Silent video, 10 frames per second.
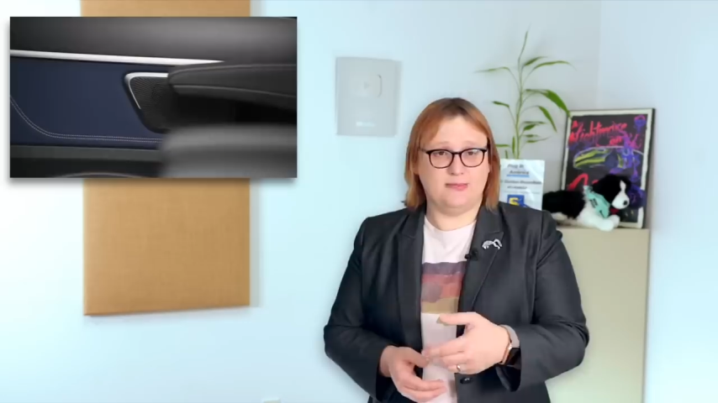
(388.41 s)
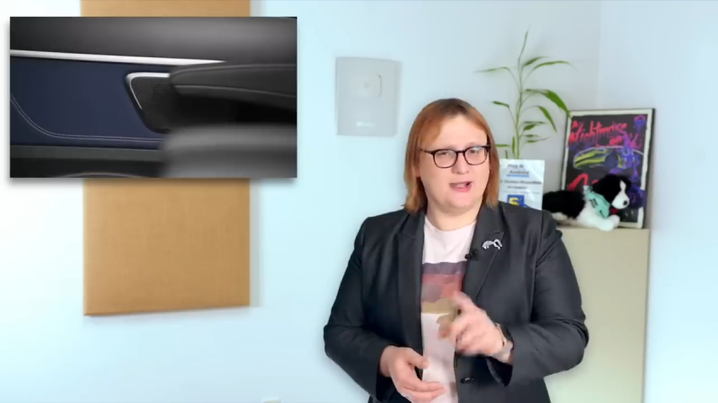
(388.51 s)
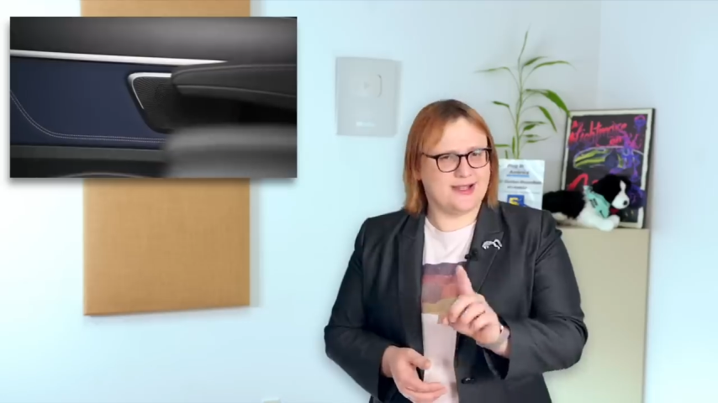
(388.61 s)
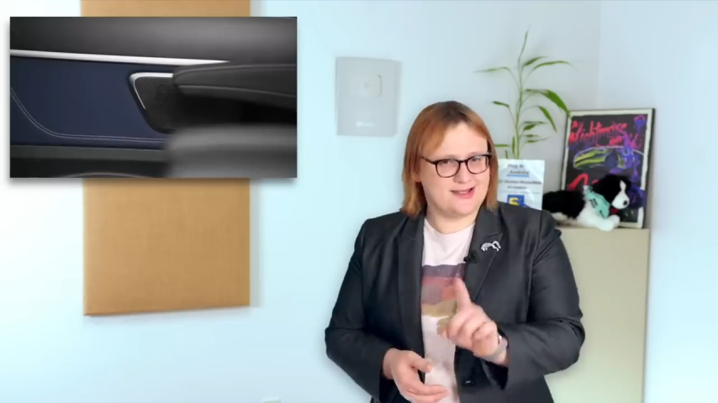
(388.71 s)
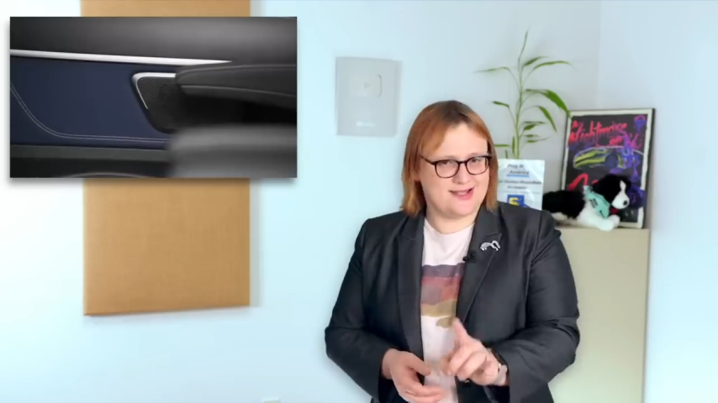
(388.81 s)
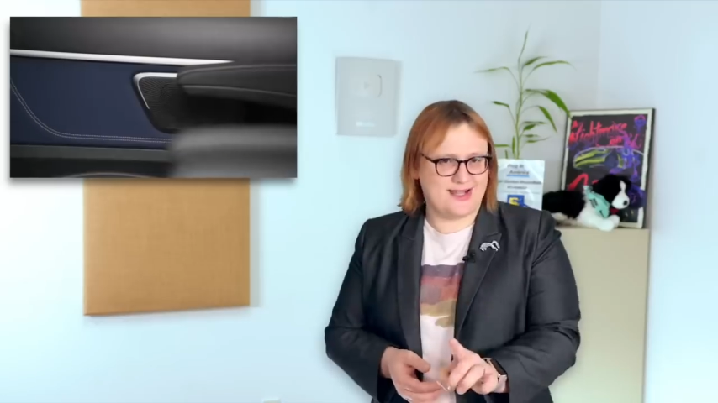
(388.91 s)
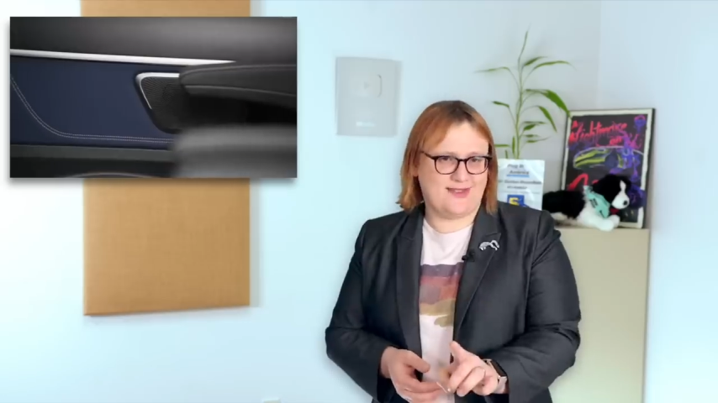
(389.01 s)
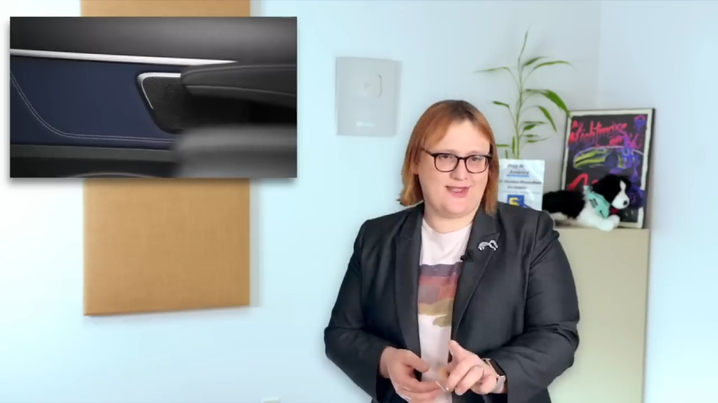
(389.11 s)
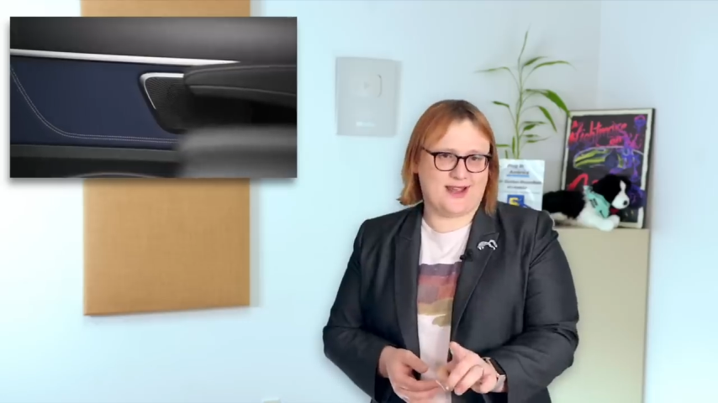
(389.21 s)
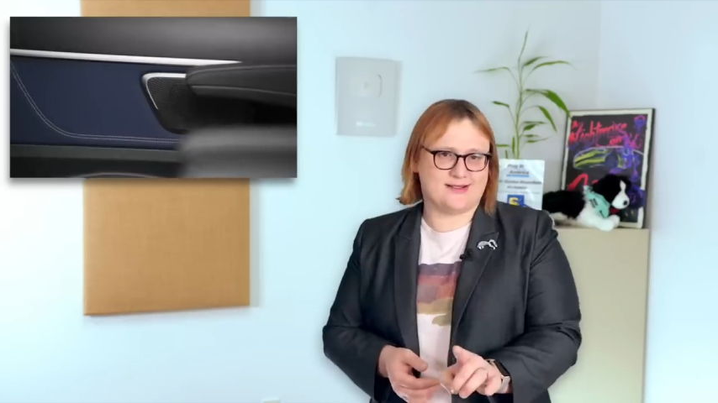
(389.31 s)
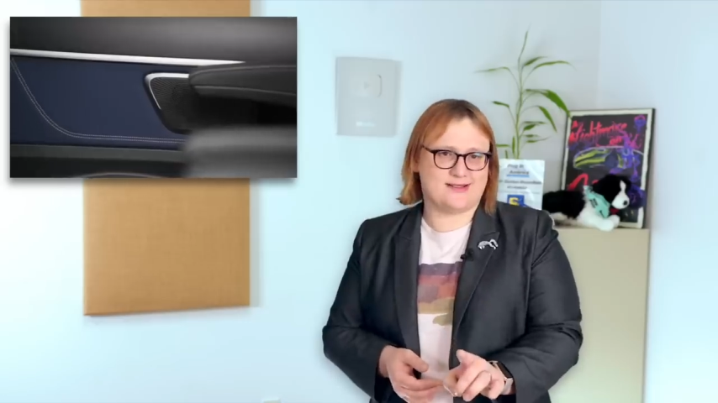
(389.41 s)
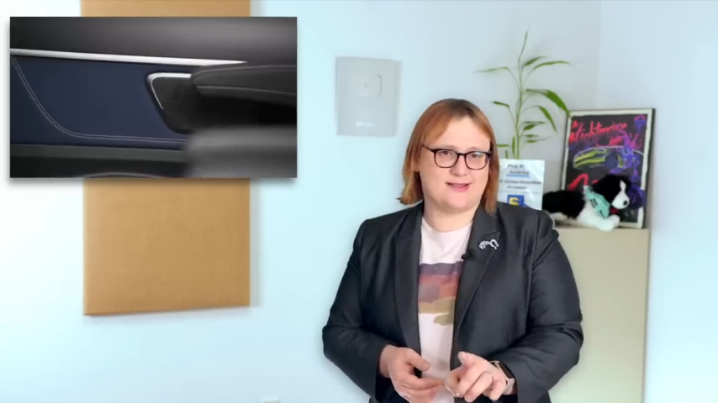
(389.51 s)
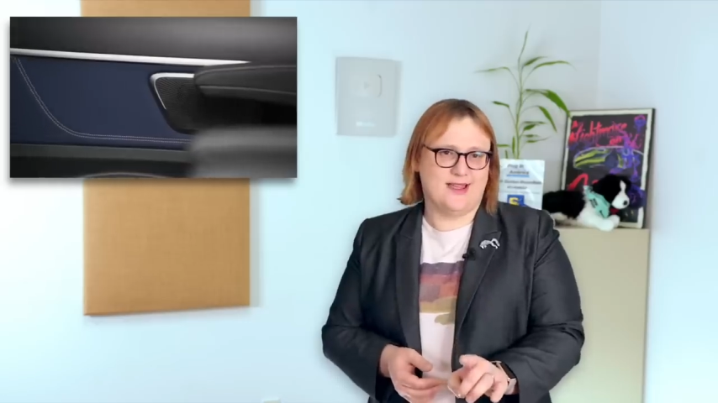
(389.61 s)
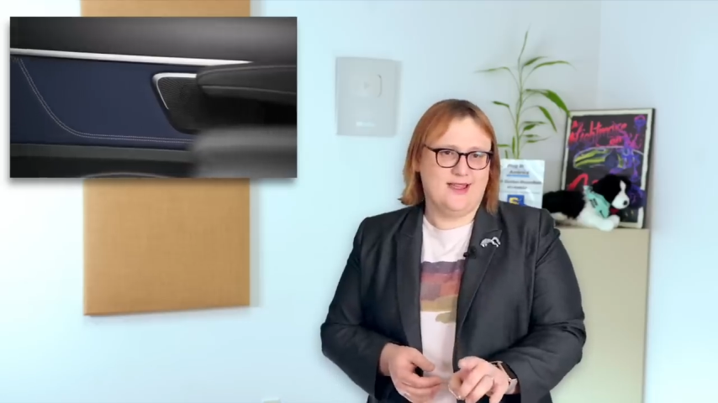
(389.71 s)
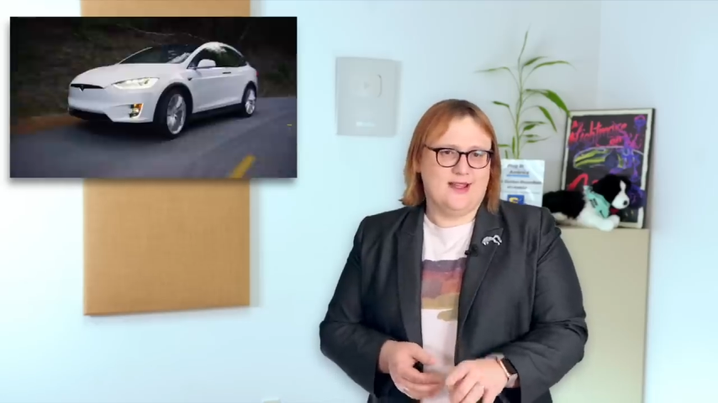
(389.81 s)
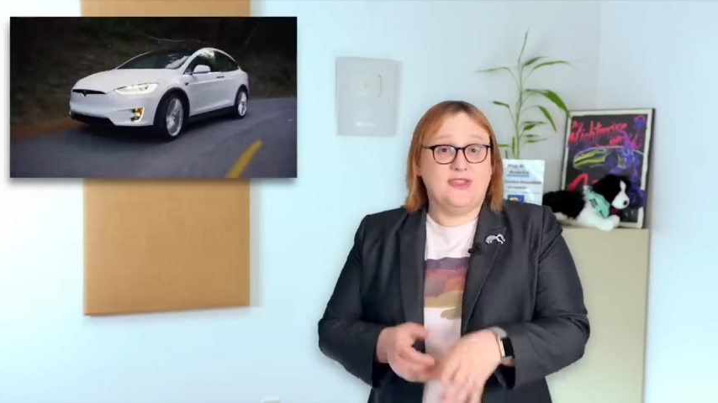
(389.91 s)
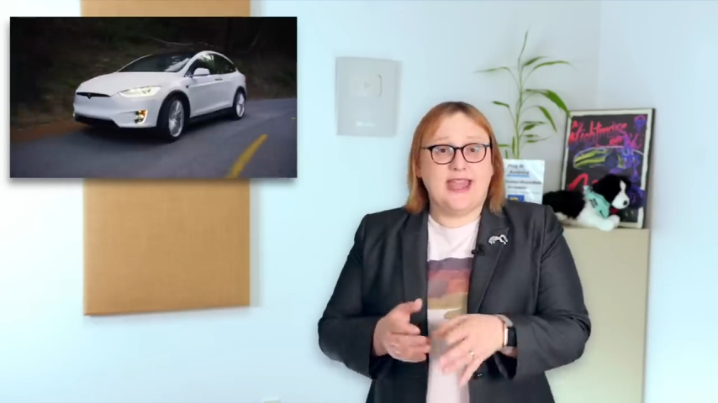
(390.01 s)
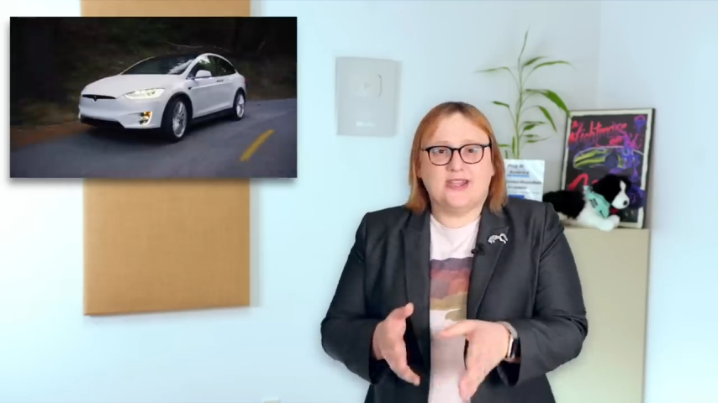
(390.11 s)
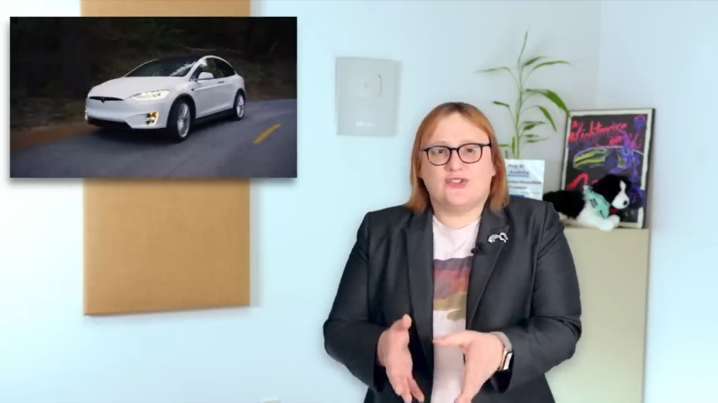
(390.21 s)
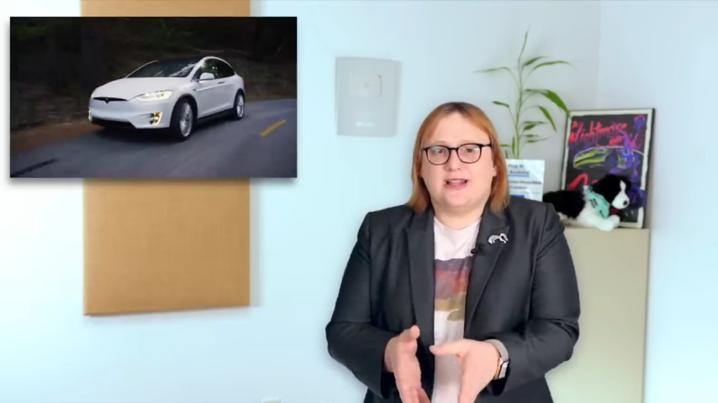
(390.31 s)
But consider this the
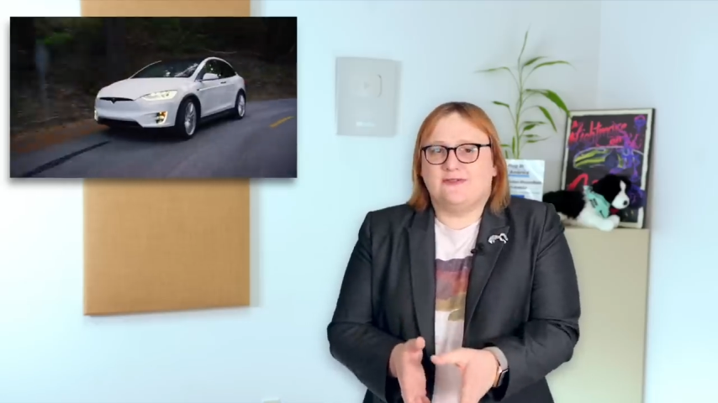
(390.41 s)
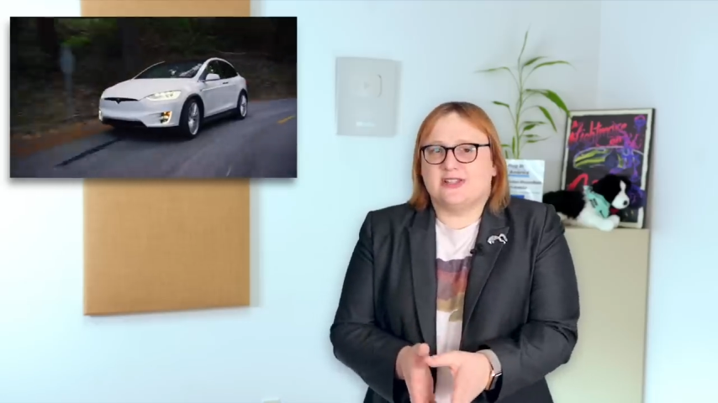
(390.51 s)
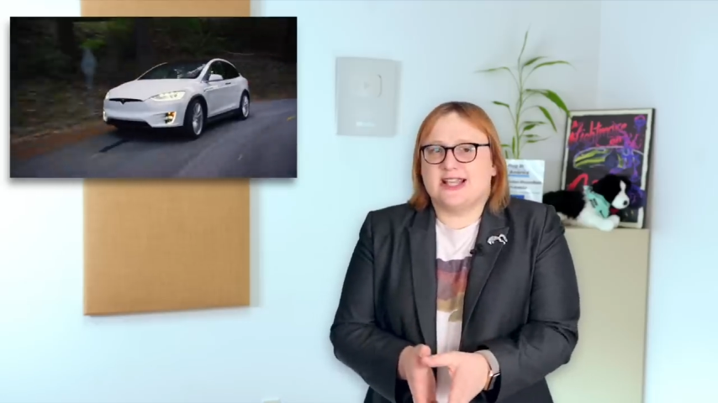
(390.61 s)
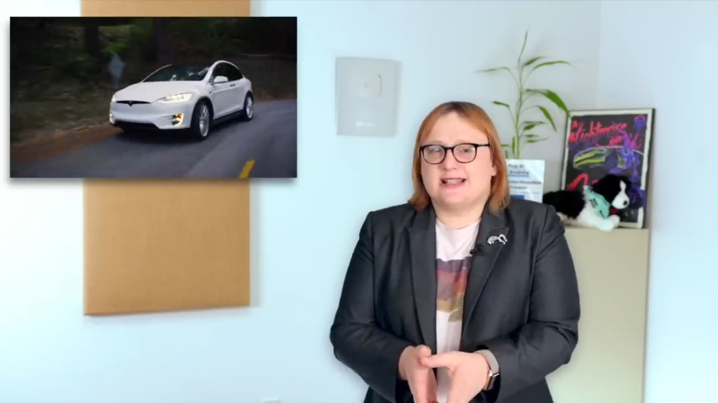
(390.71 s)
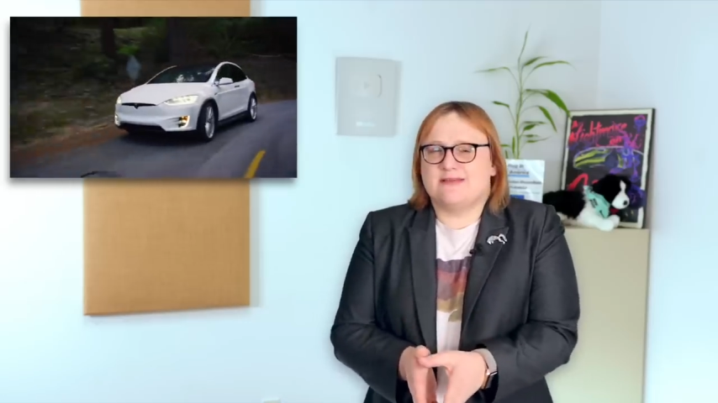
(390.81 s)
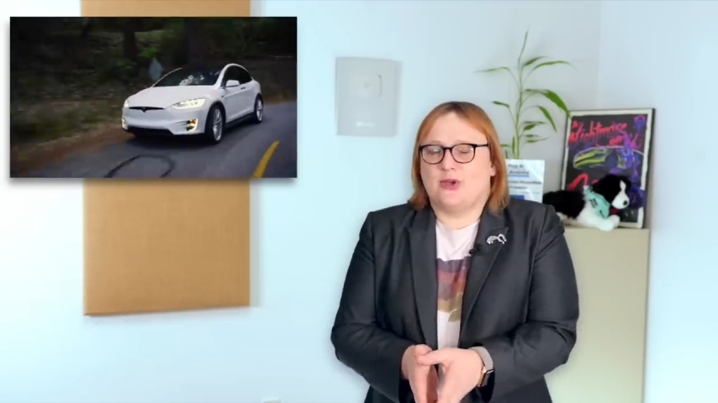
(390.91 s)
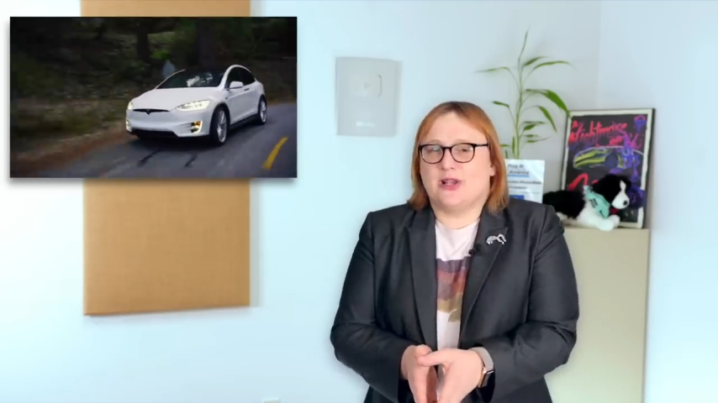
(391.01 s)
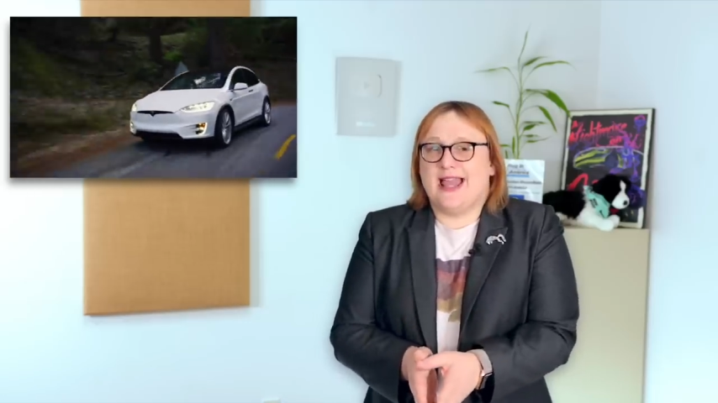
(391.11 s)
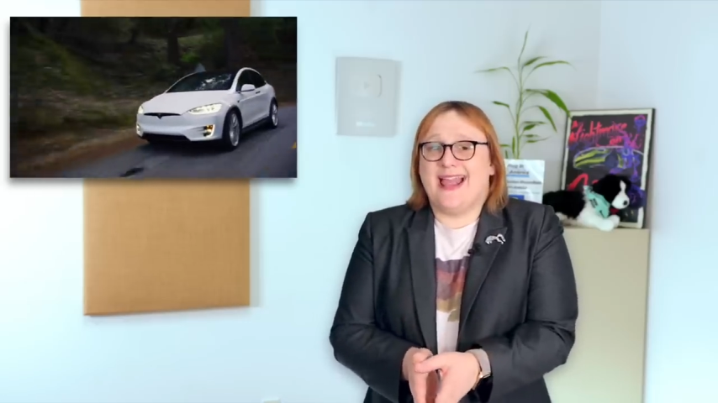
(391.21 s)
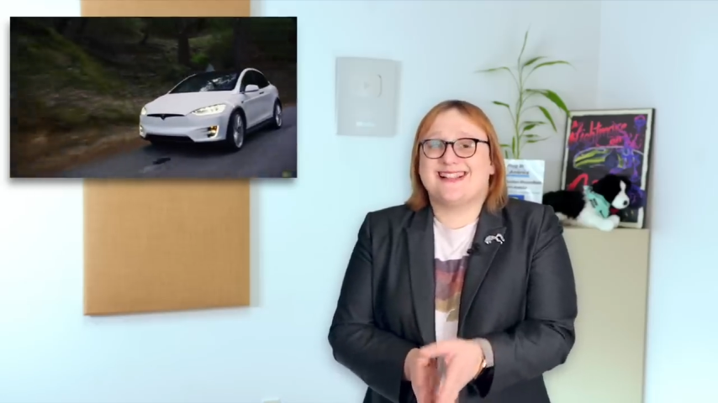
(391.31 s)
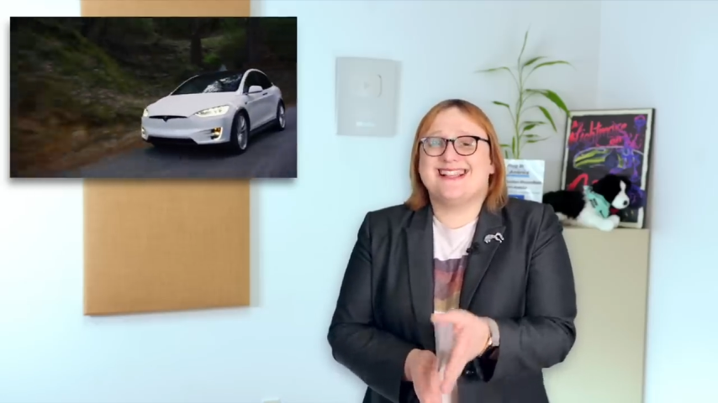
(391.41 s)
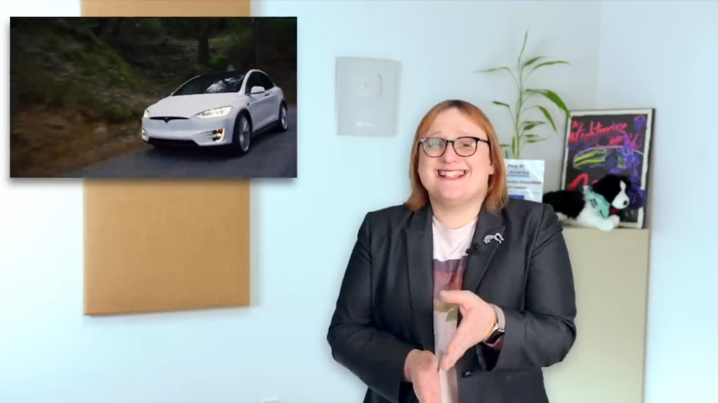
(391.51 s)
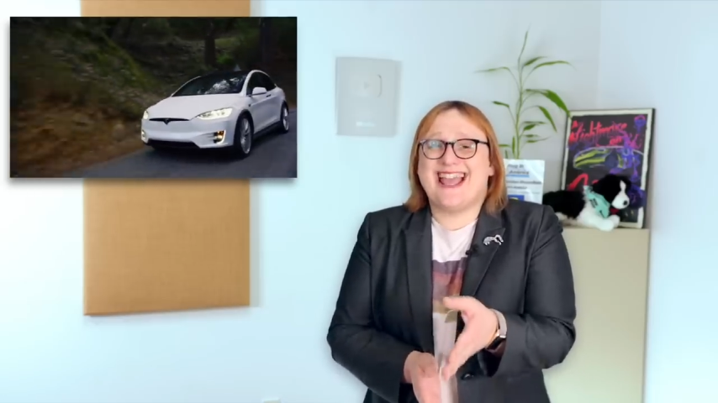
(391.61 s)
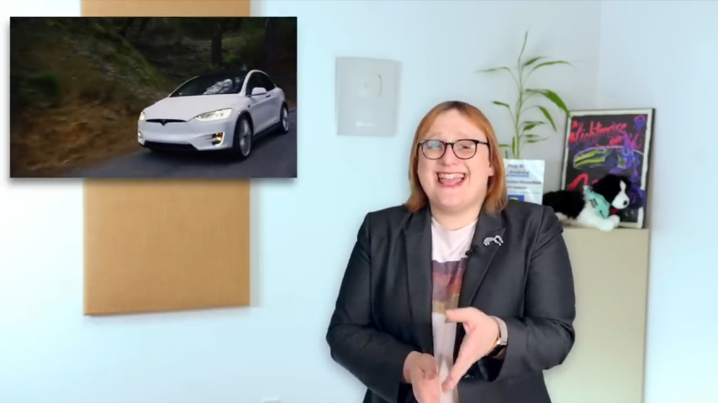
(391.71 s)
entry level Tesla Model X is